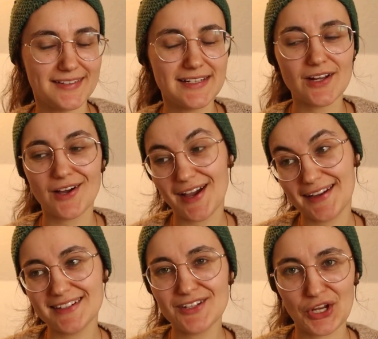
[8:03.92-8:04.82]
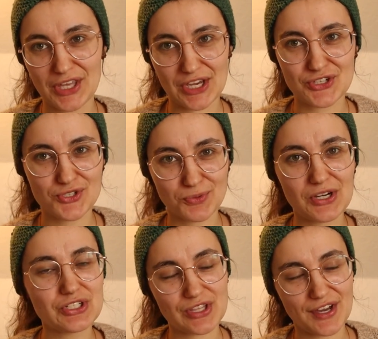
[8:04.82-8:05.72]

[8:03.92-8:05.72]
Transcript: did not gauge swatch.